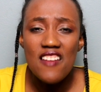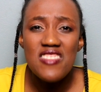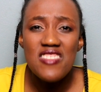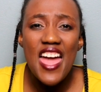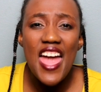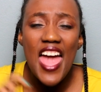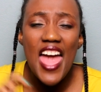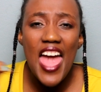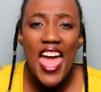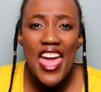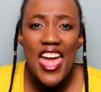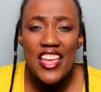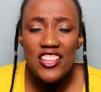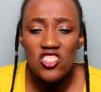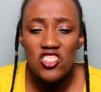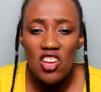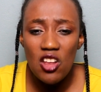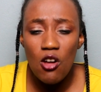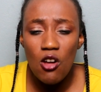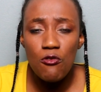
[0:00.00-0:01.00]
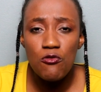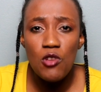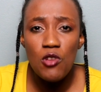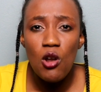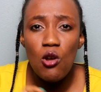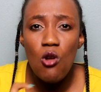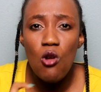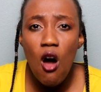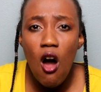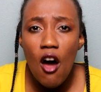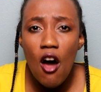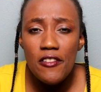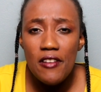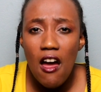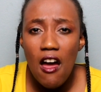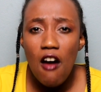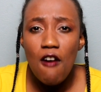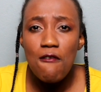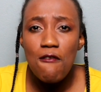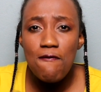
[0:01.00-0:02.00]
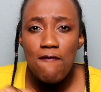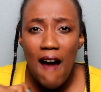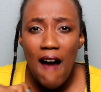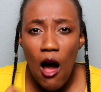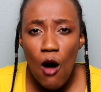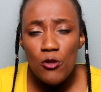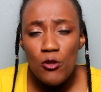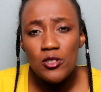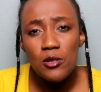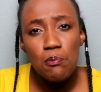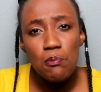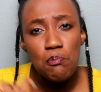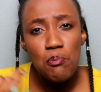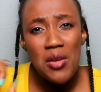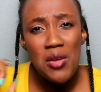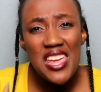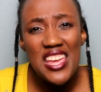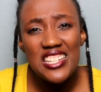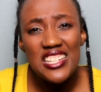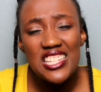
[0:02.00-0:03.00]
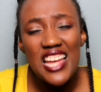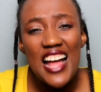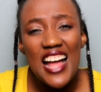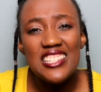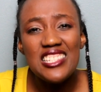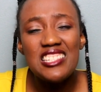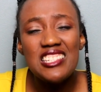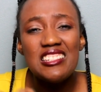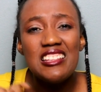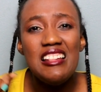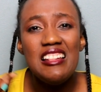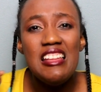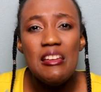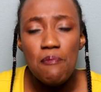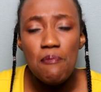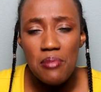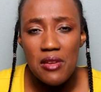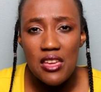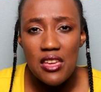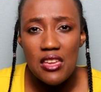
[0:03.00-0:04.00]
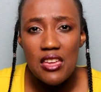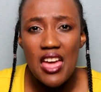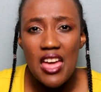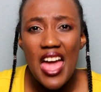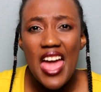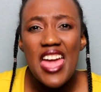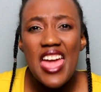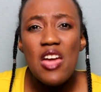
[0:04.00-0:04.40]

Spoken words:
the angel of the Lord found Peter sleeping.